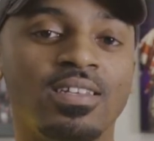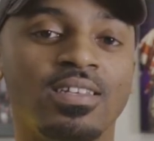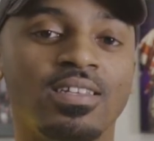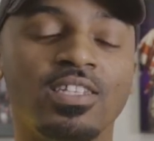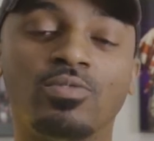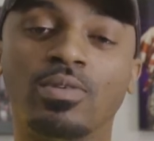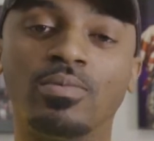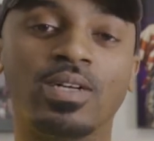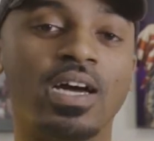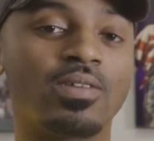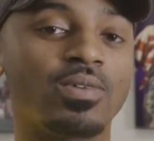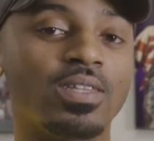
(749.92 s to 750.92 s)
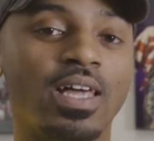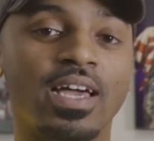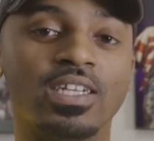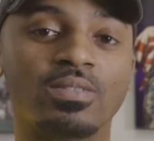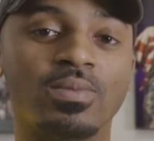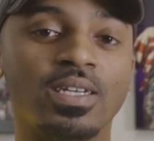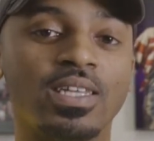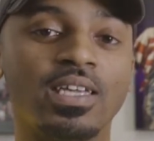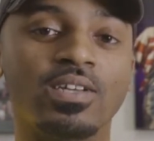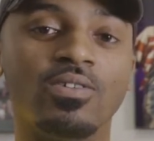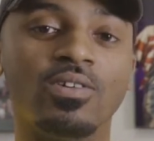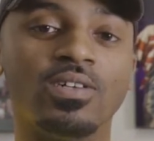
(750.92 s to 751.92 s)
These people gotta relax, man. They
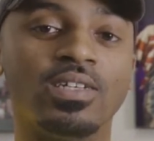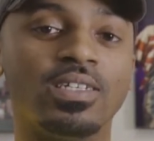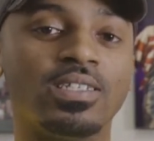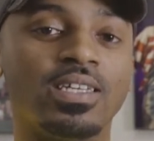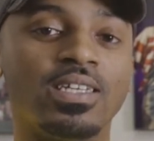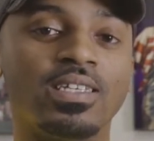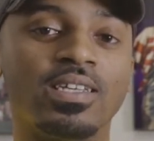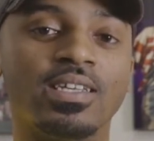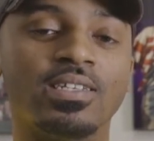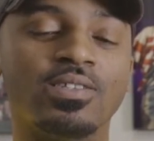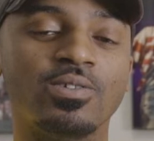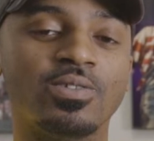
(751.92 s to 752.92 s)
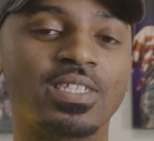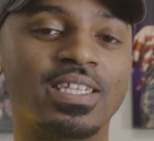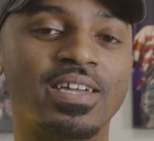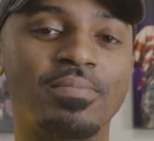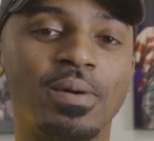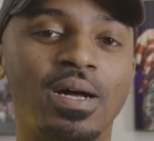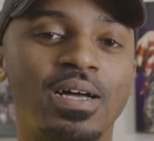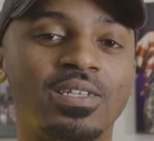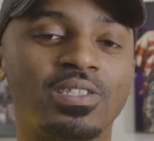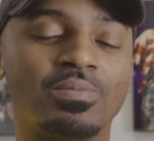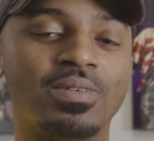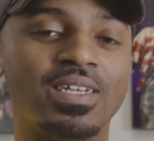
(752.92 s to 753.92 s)
going and losing their
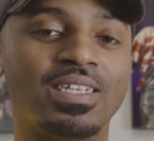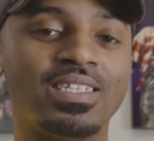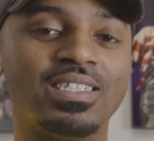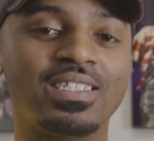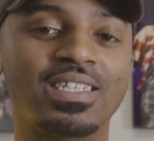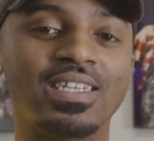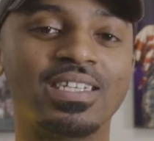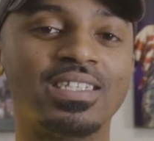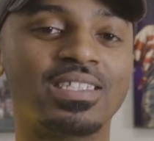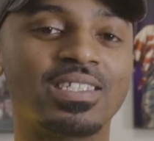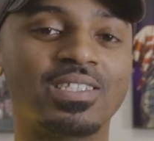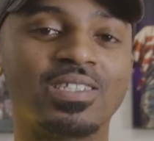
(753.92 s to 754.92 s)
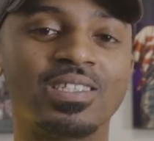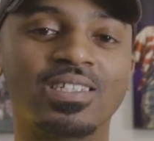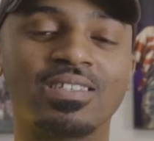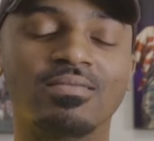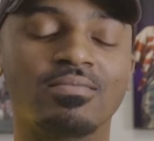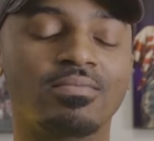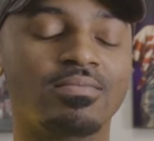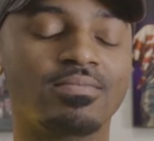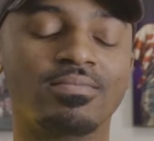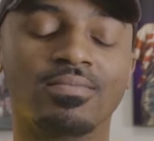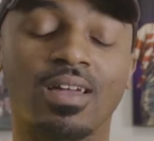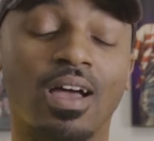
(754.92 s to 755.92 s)
minds, man. These kids is,
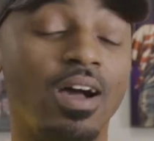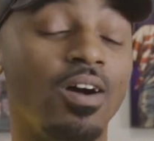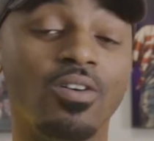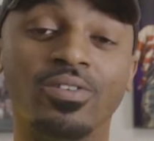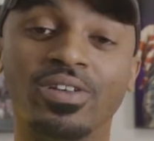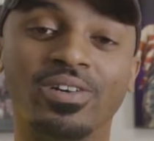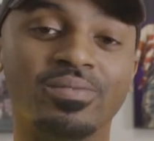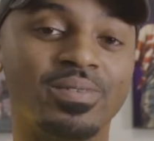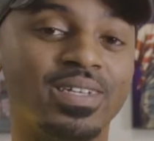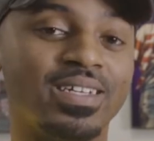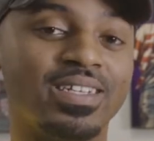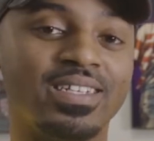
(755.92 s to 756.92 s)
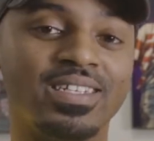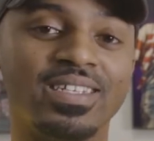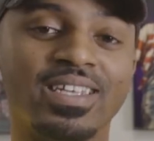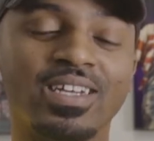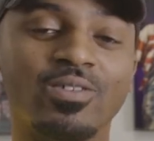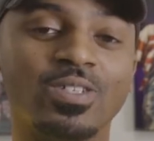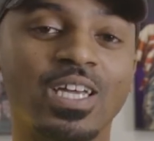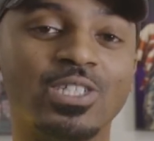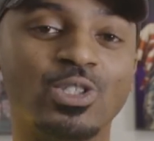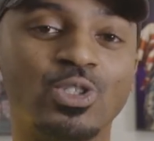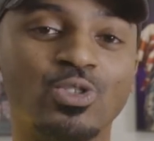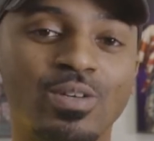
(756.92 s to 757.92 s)
I don't know, man. They
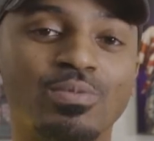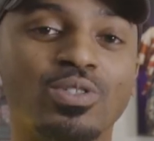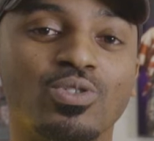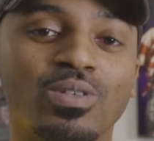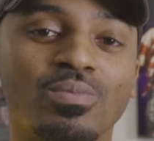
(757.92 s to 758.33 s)
tripping.